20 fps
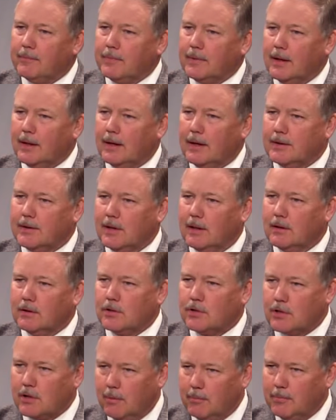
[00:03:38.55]
and I tell her
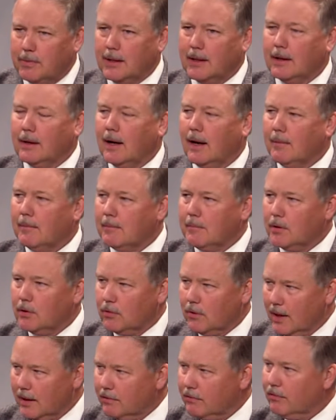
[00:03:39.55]
something I'm
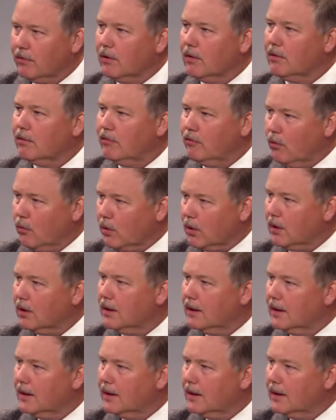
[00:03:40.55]
grateful for